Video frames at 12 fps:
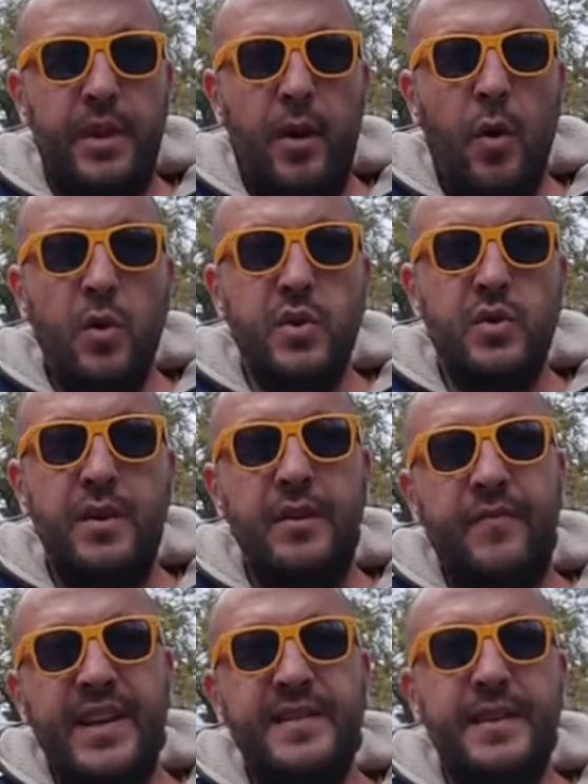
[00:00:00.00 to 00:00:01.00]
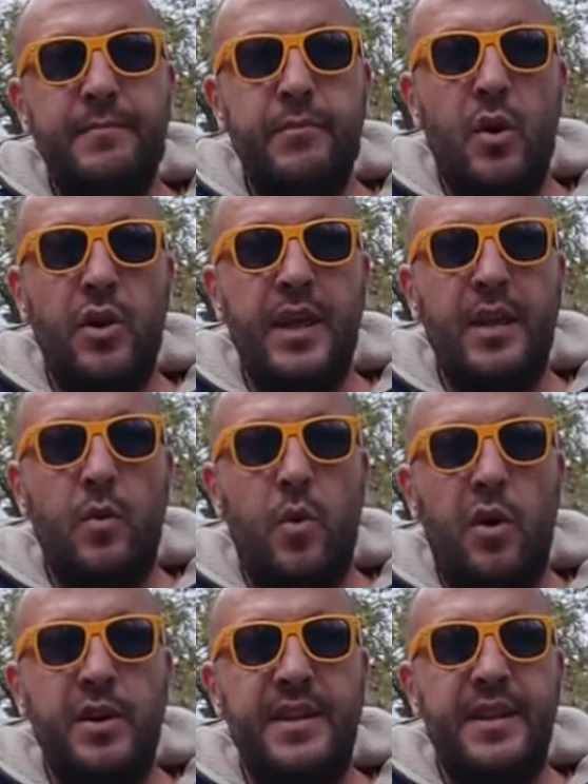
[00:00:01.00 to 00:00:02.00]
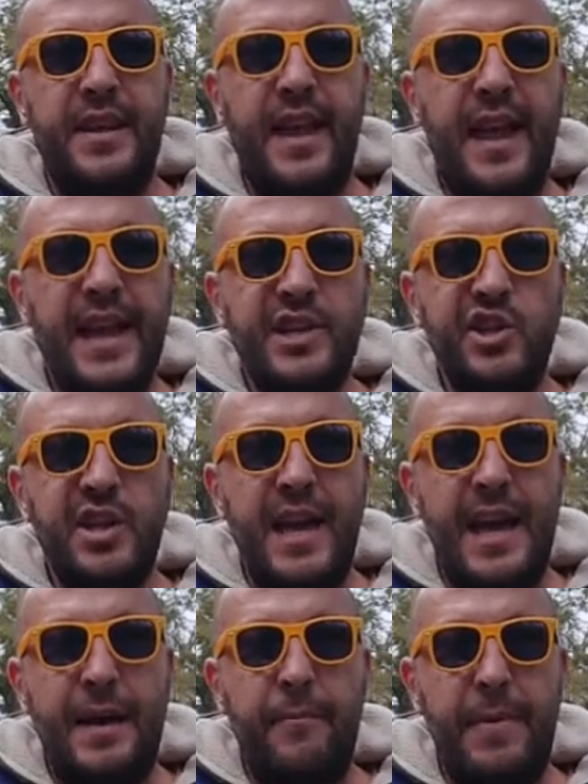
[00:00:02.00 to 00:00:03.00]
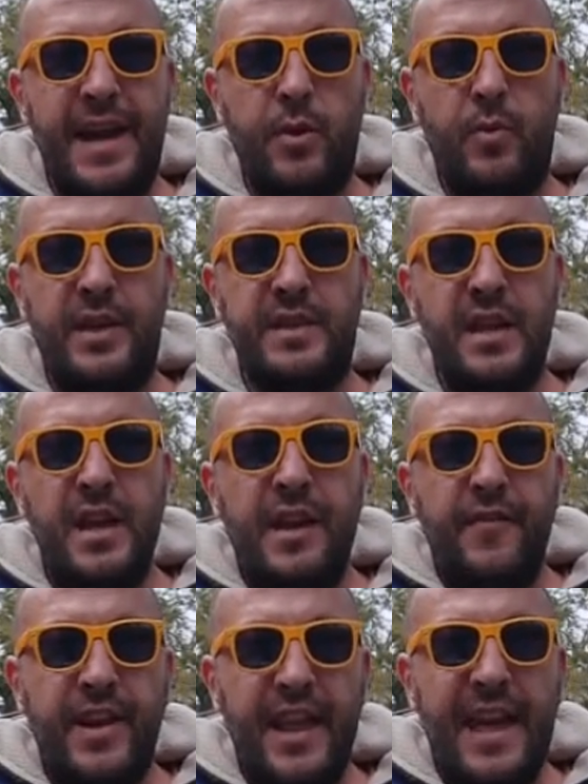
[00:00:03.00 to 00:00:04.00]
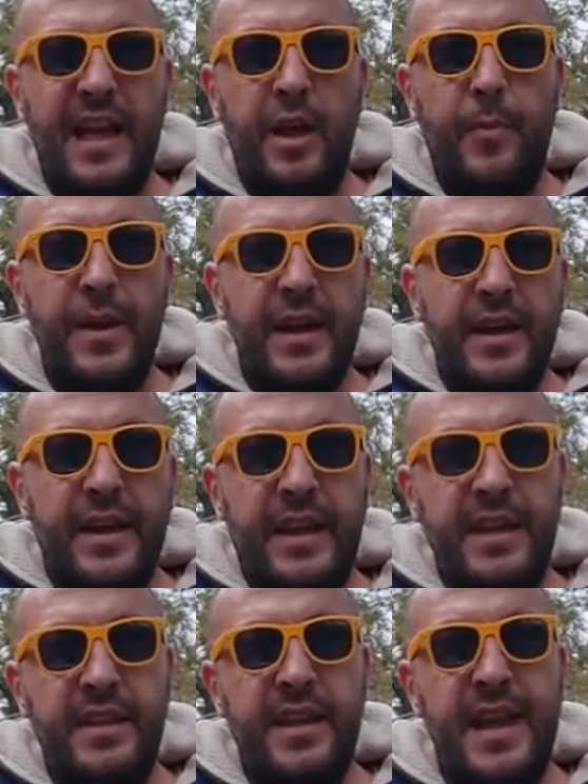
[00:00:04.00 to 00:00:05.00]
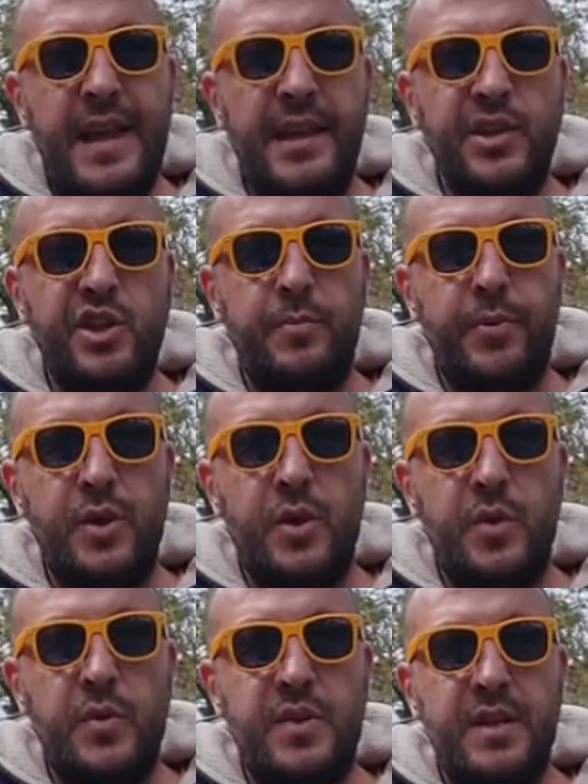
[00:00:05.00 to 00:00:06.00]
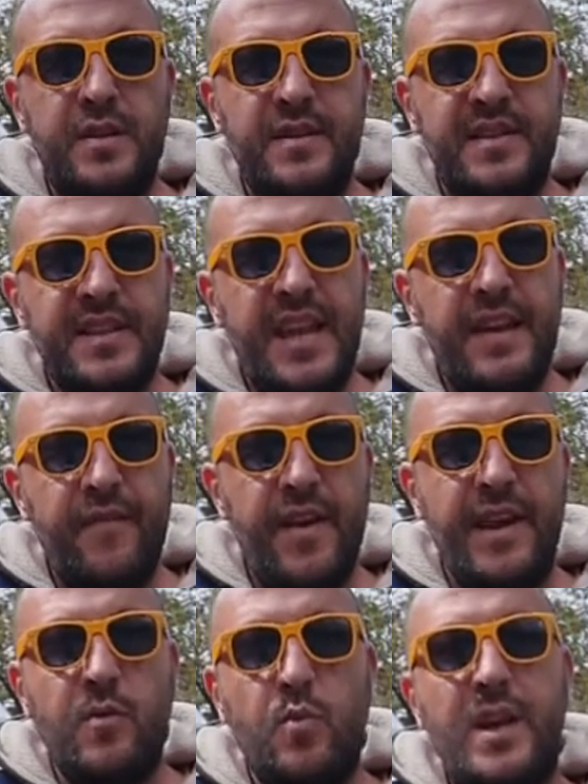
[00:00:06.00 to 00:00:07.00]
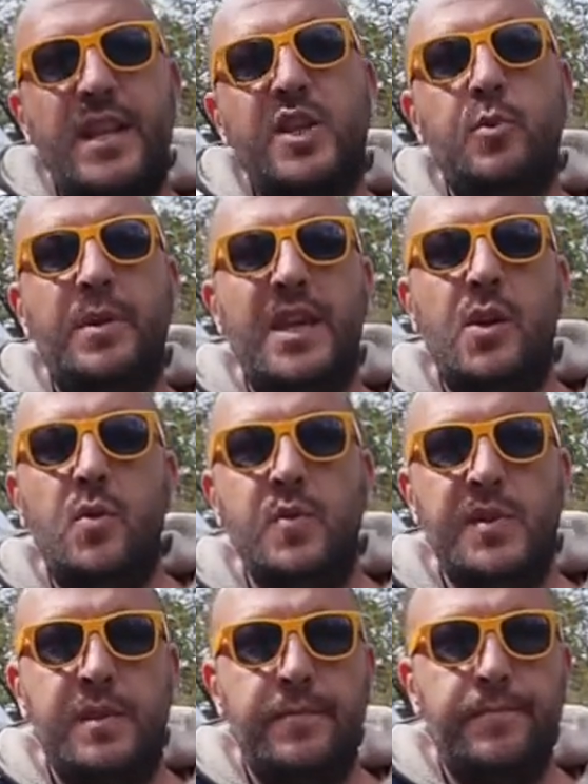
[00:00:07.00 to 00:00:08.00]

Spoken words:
Also invest some money in quality AGM batteries that help keep the energy produced safe and ready to be used.